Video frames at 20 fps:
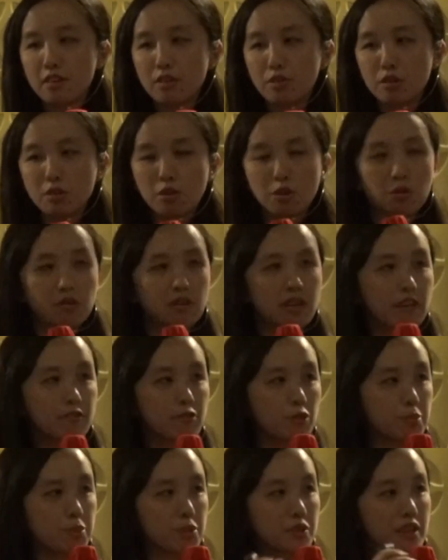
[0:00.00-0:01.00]
So you don't have
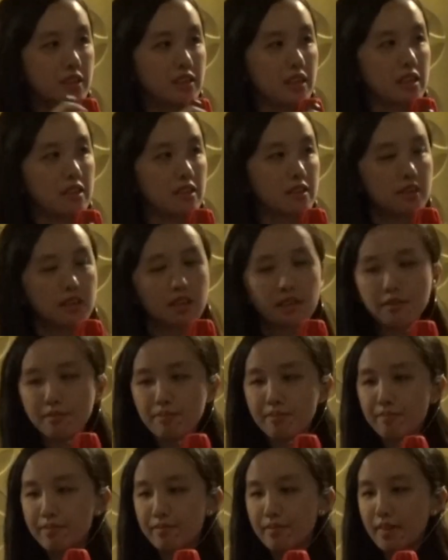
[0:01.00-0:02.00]
to put in anything.
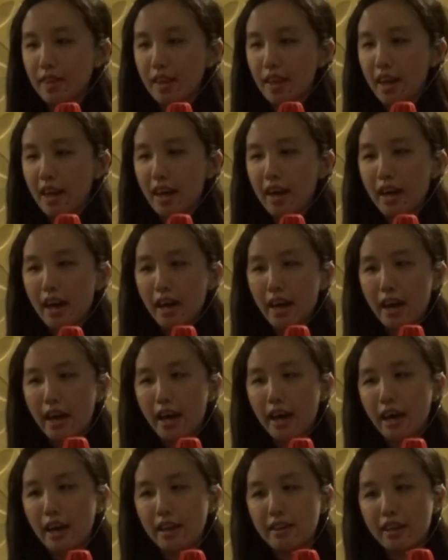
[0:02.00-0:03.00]

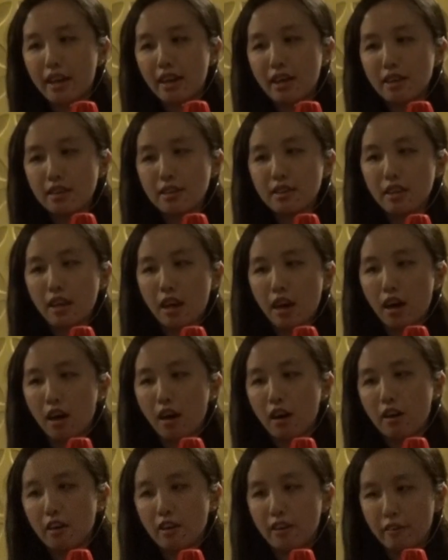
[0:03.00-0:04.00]
And then,
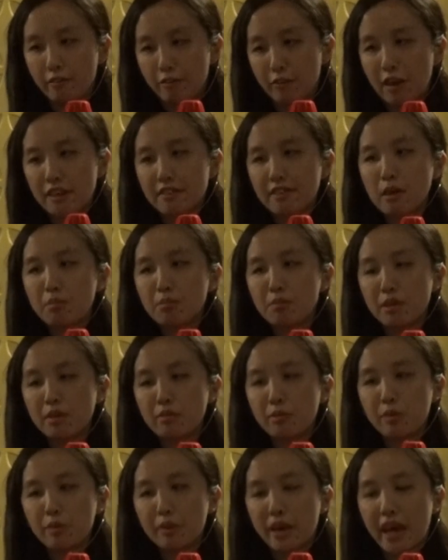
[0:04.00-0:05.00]
for
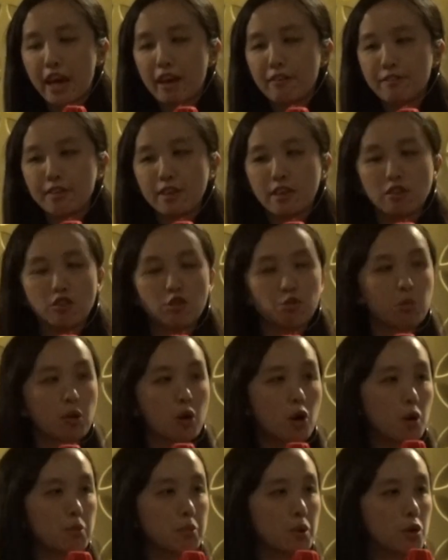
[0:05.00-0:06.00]
example, we have the
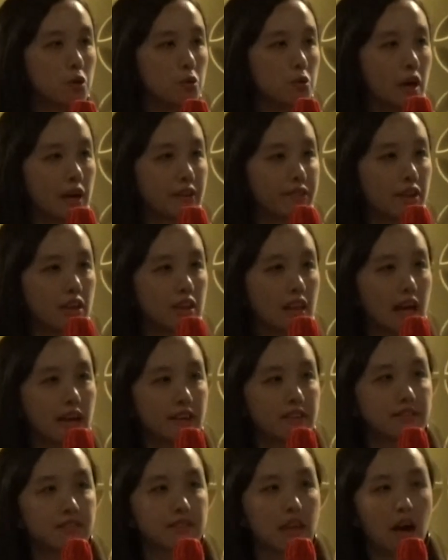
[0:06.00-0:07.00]
small bold
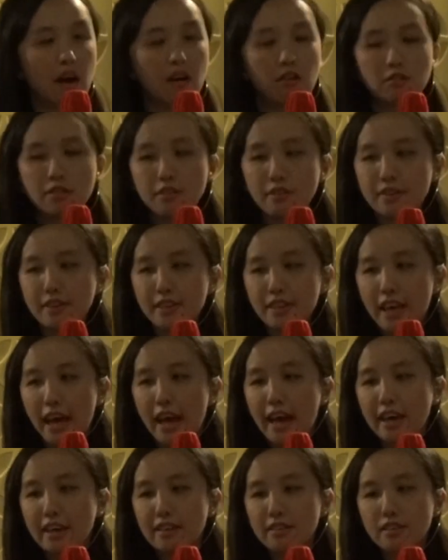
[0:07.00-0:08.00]
underline style.
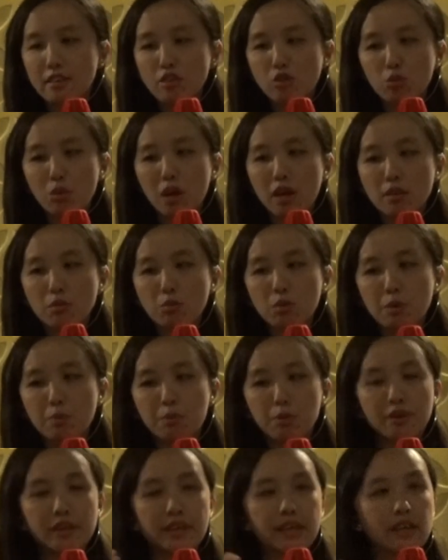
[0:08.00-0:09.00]
And this one we
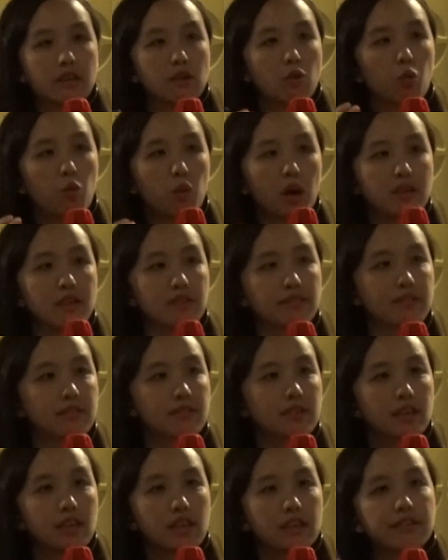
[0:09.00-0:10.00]
put in what is
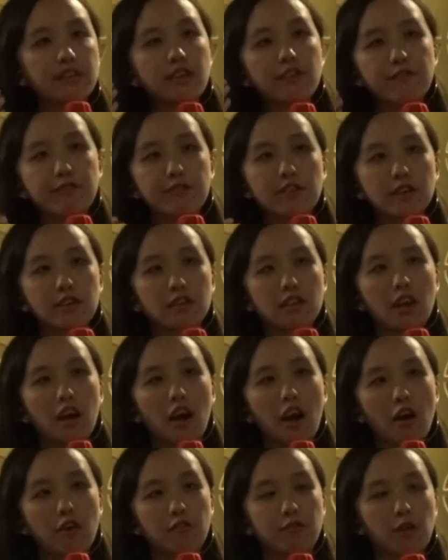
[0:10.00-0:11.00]
different
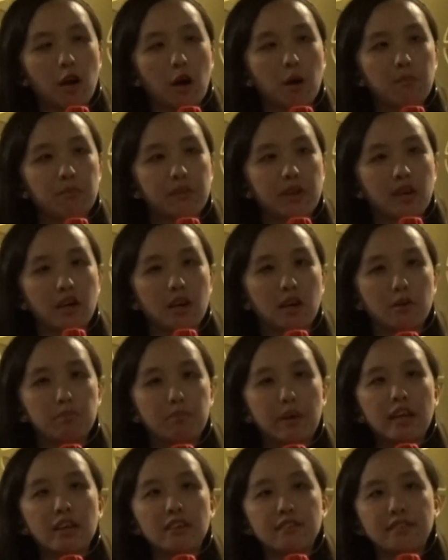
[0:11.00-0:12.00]
from the
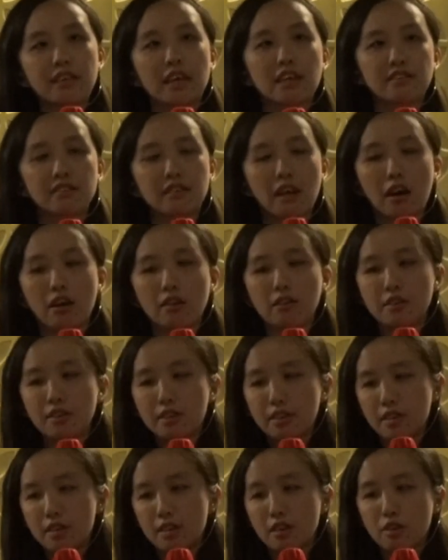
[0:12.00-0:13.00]
base textile.
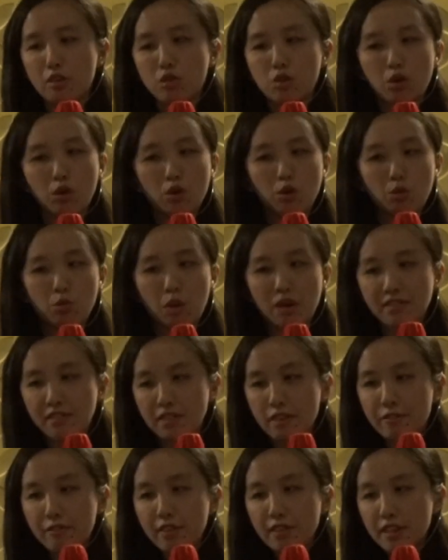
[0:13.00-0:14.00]
So what's
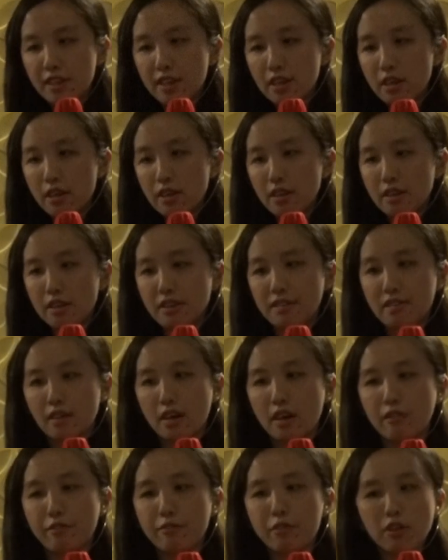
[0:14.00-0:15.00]
different here is
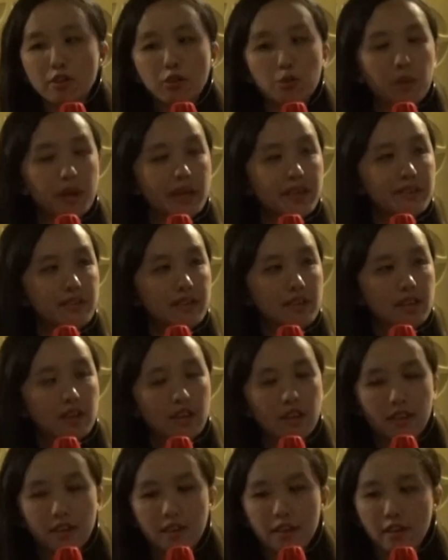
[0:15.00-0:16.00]
the font weight,
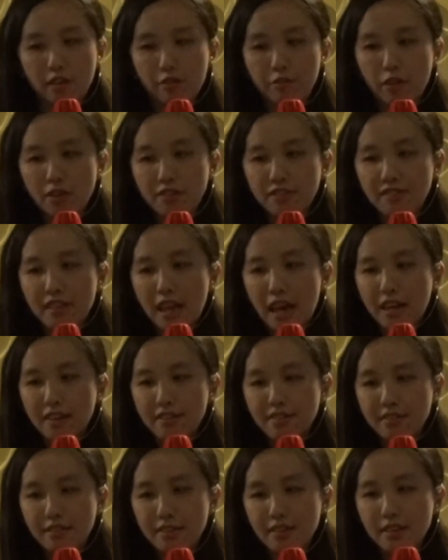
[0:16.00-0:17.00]
the font
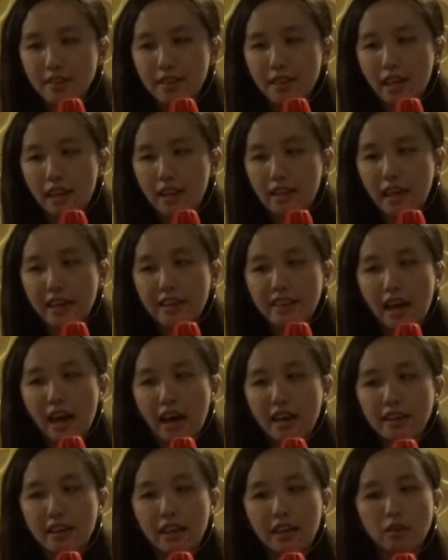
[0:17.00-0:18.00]
size, line
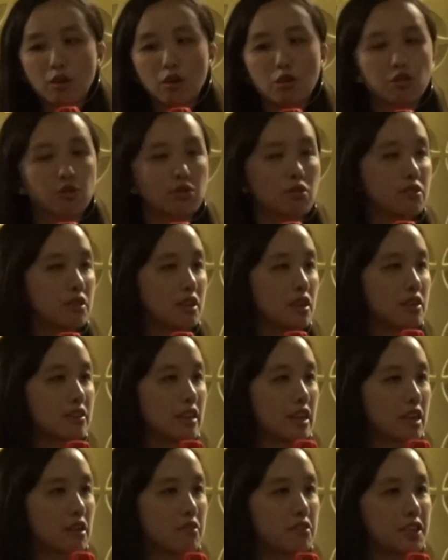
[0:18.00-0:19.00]
height, and also the
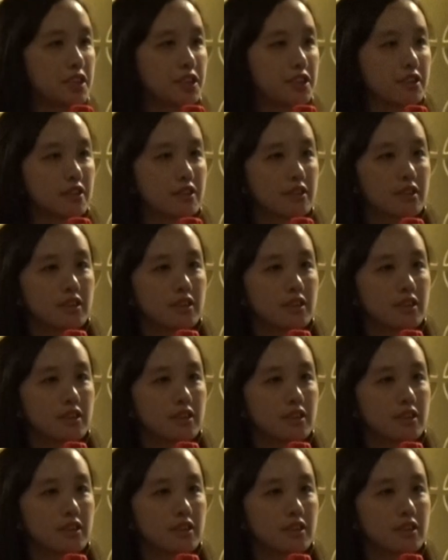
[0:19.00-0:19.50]
decoration.